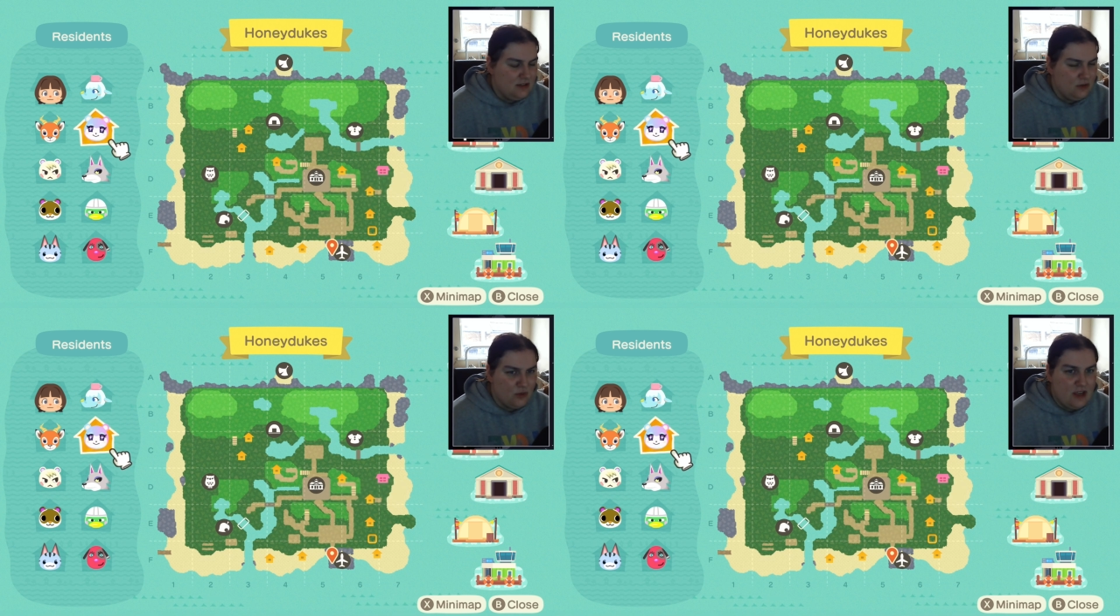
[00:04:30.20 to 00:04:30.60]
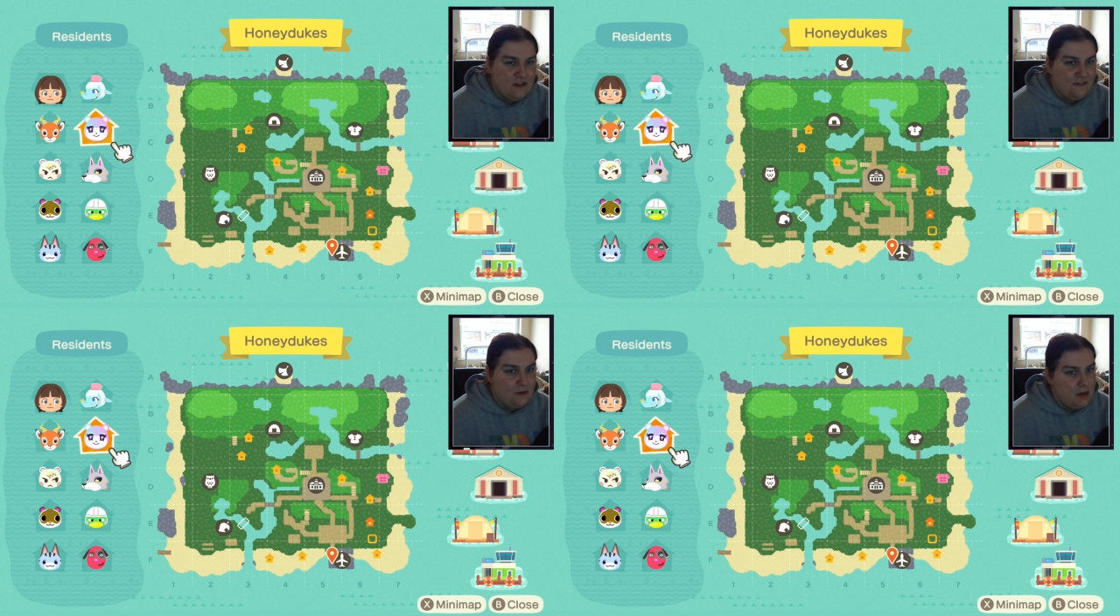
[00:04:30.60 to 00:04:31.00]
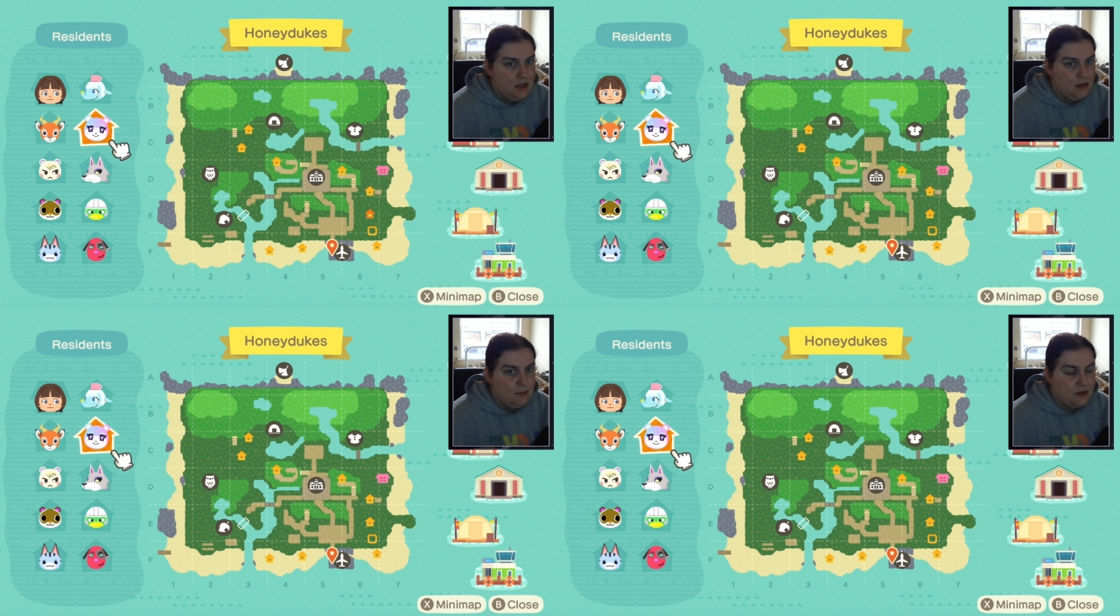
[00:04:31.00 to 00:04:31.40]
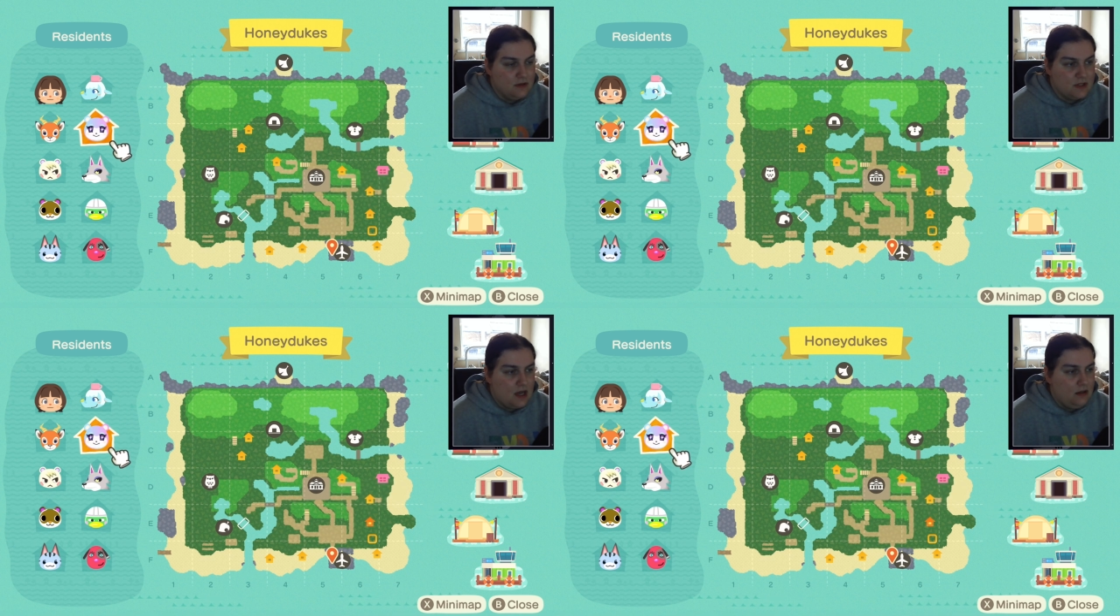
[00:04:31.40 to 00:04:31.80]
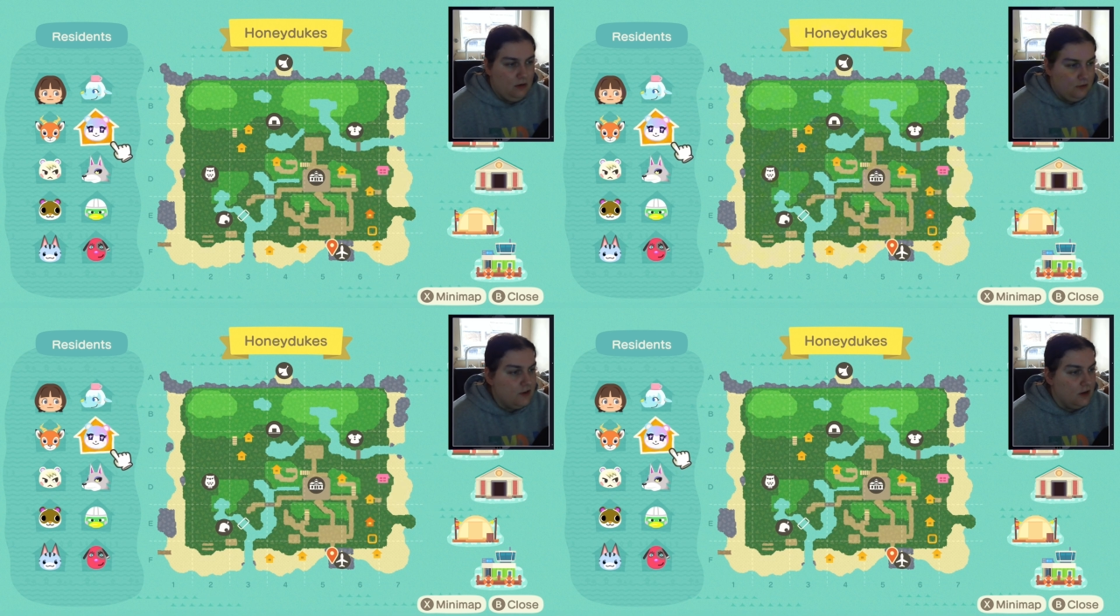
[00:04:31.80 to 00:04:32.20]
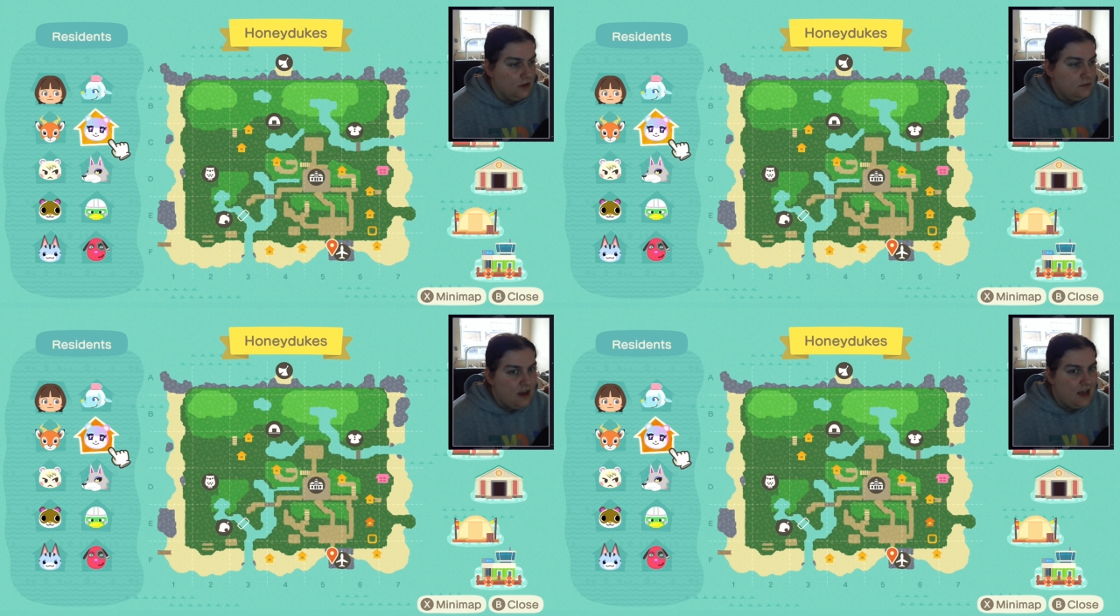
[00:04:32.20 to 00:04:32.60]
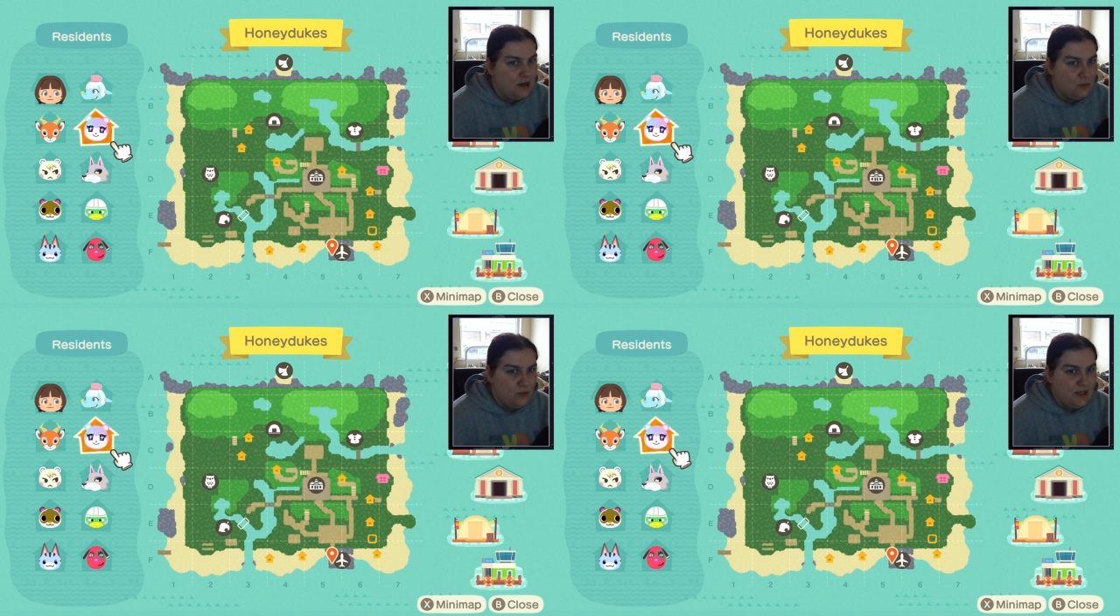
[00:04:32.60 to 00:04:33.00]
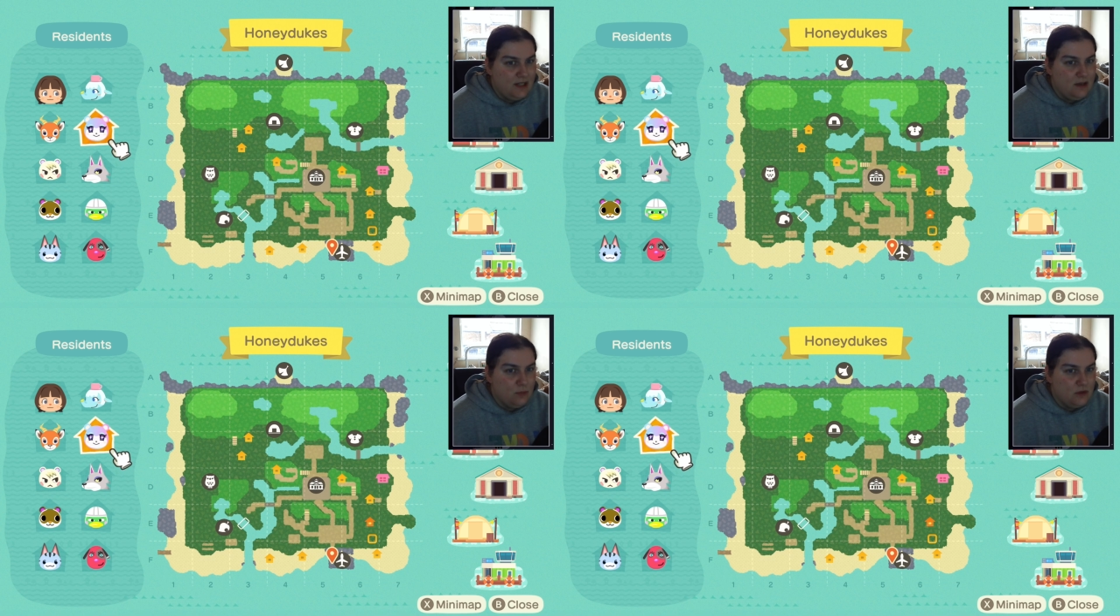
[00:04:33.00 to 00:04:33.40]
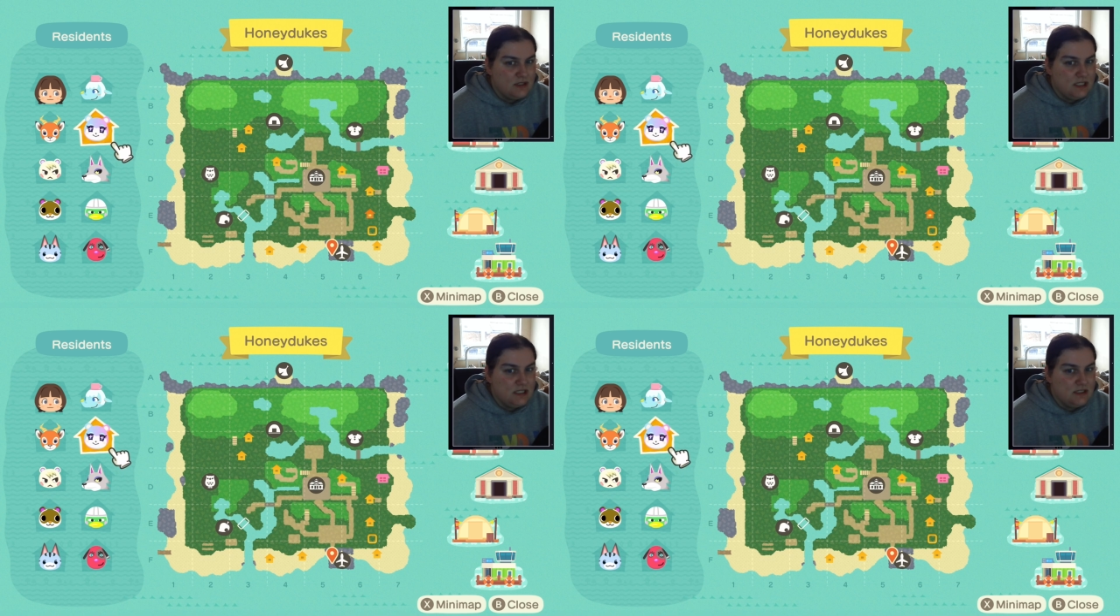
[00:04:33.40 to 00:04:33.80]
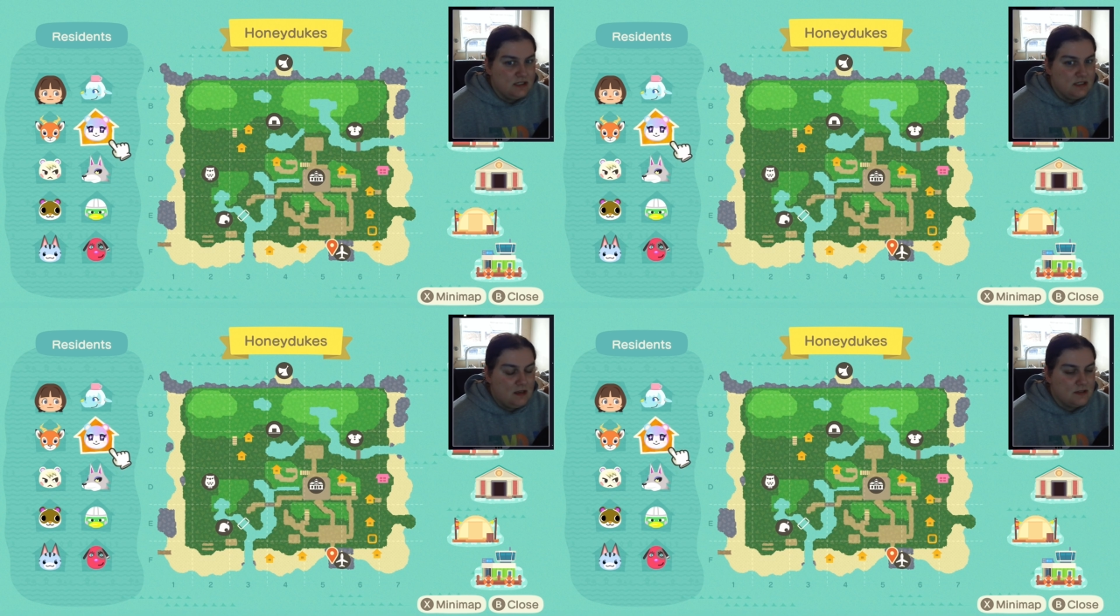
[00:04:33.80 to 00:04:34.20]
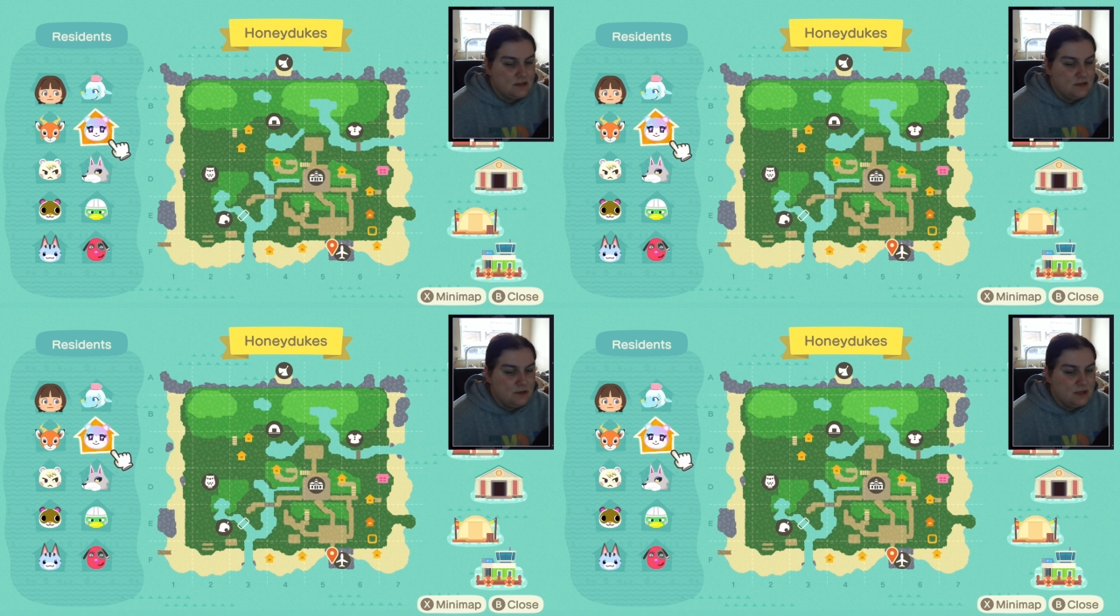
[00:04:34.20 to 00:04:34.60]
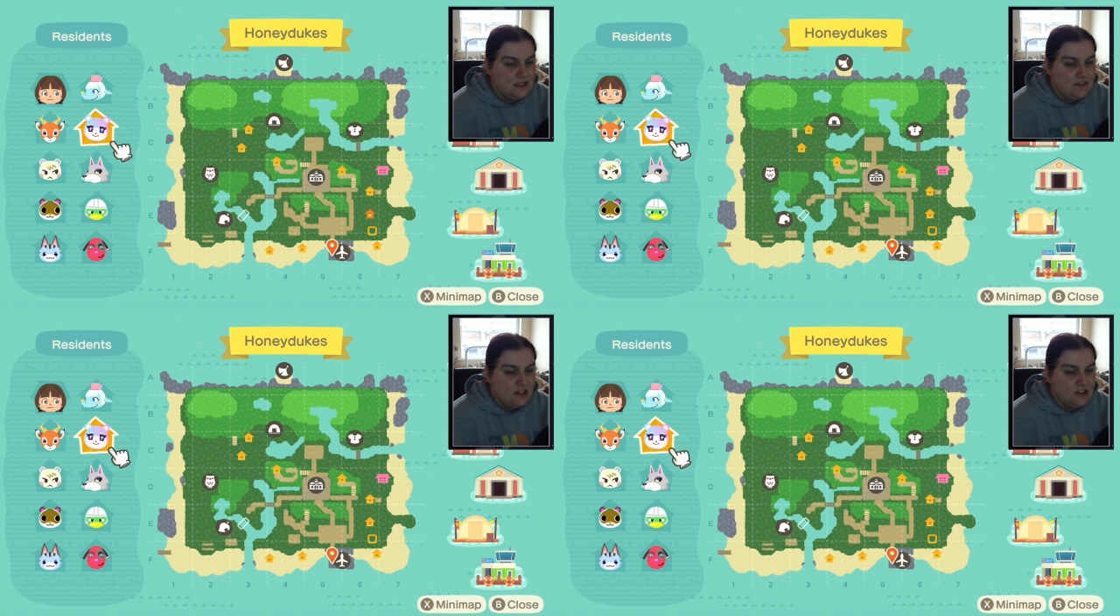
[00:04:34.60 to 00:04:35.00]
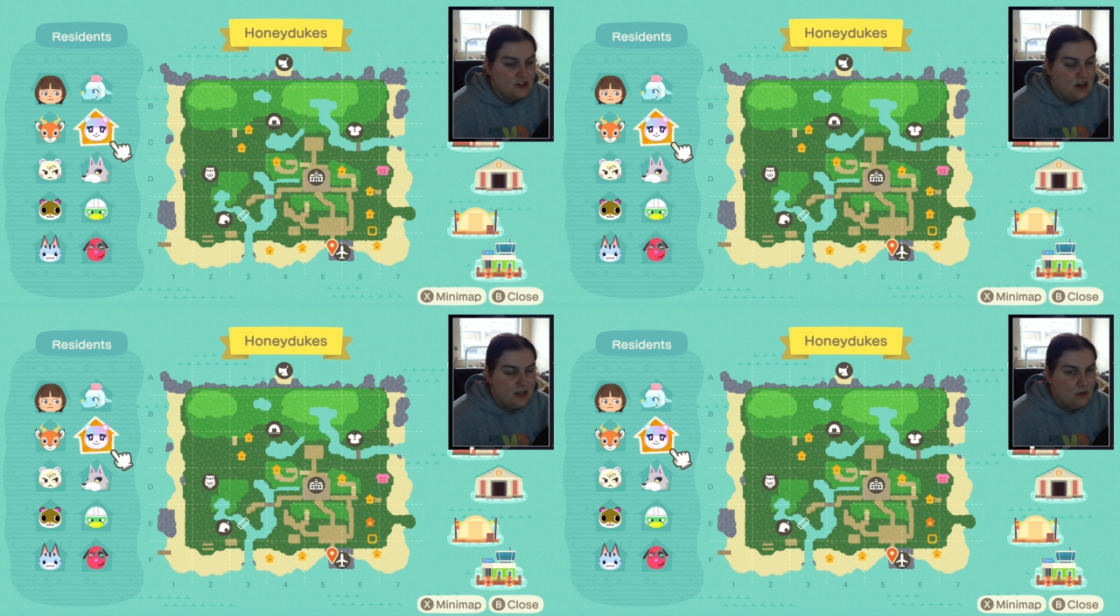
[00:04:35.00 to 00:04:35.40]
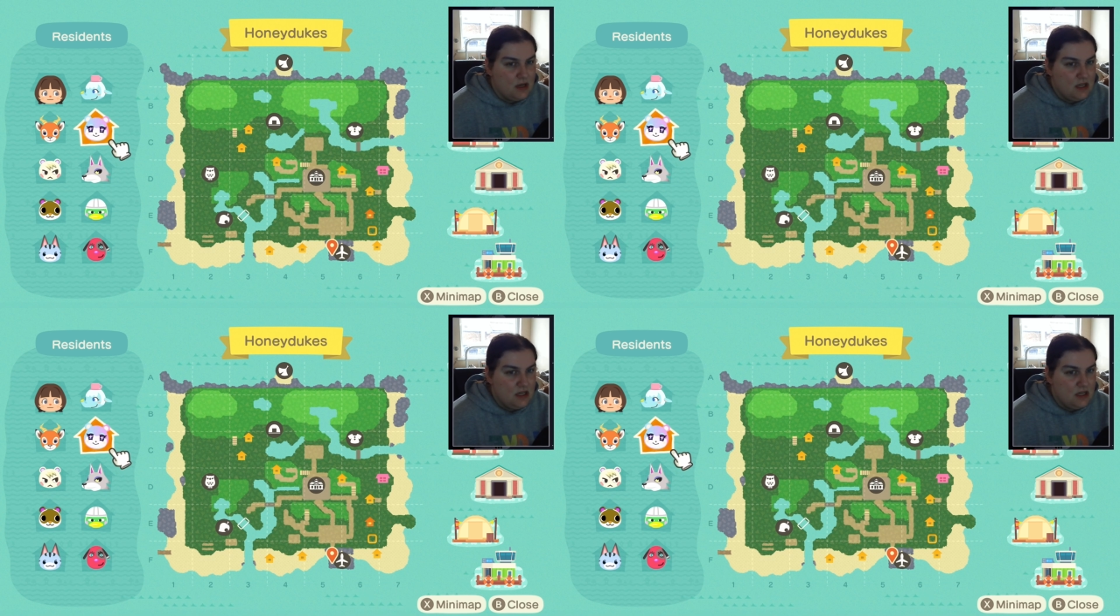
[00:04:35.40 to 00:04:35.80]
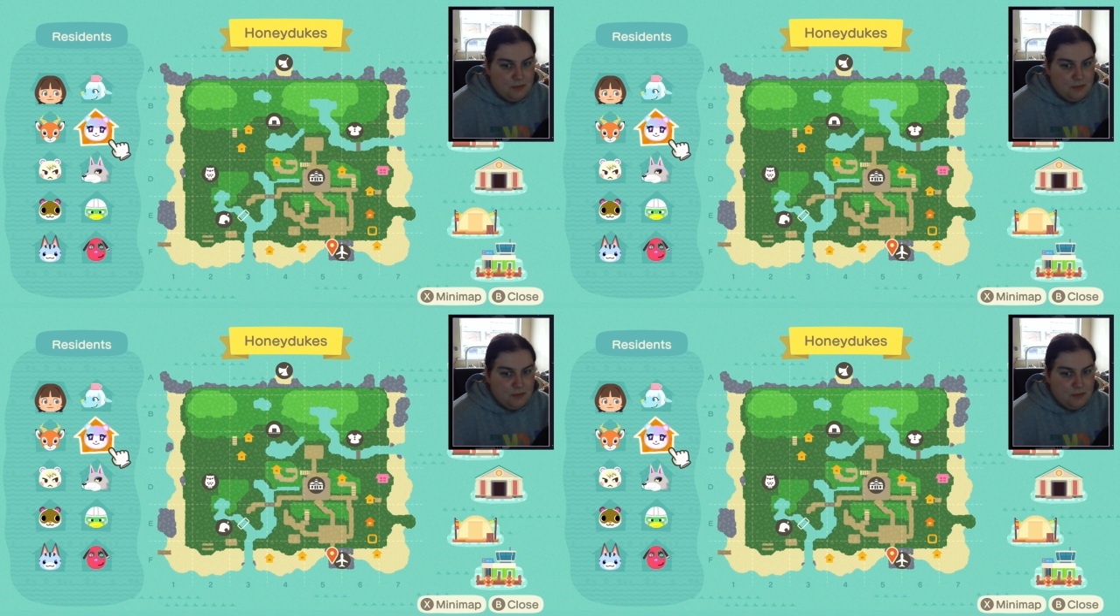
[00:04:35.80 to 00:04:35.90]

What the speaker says: great for me because I love her and I really wanted a snooty villager anyway,